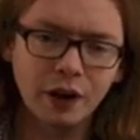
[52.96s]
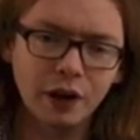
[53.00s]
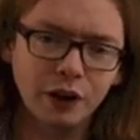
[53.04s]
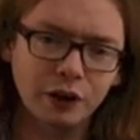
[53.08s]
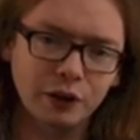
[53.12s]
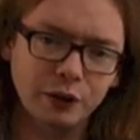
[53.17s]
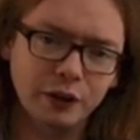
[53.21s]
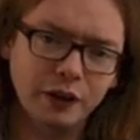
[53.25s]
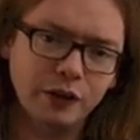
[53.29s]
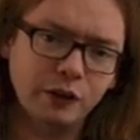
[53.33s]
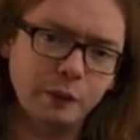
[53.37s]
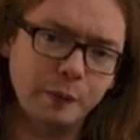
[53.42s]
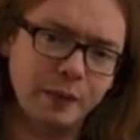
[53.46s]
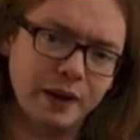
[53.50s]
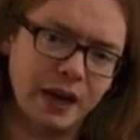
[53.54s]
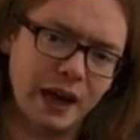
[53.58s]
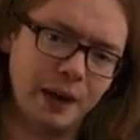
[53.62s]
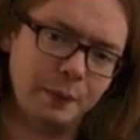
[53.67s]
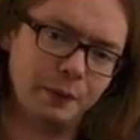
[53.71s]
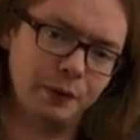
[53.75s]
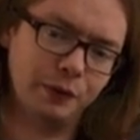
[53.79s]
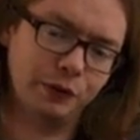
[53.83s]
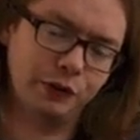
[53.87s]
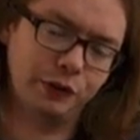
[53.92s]
You need to be
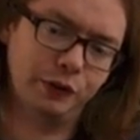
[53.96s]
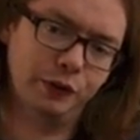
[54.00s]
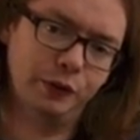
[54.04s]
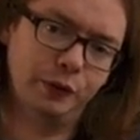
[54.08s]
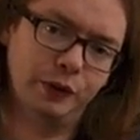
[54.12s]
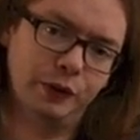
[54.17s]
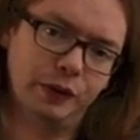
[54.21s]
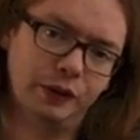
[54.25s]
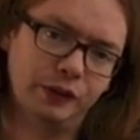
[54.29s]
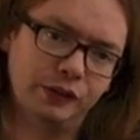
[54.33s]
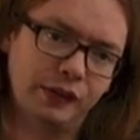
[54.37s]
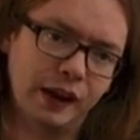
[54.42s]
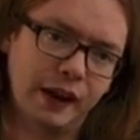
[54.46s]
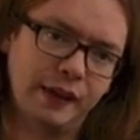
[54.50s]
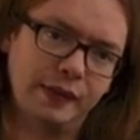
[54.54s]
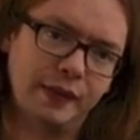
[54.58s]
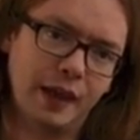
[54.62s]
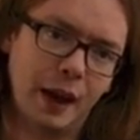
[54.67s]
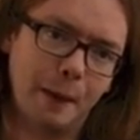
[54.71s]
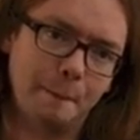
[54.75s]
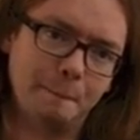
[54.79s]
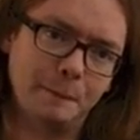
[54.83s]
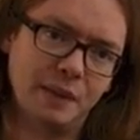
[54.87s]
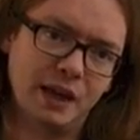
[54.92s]
able to contain
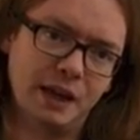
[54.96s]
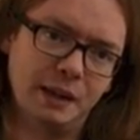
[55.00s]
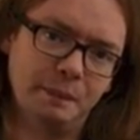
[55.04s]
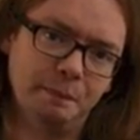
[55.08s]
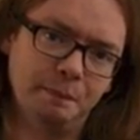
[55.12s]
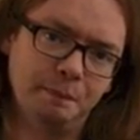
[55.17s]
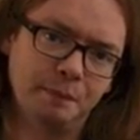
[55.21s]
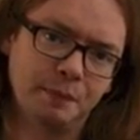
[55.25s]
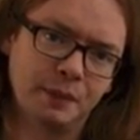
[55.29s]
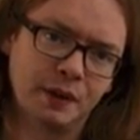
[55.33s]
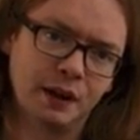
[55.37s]
that beam.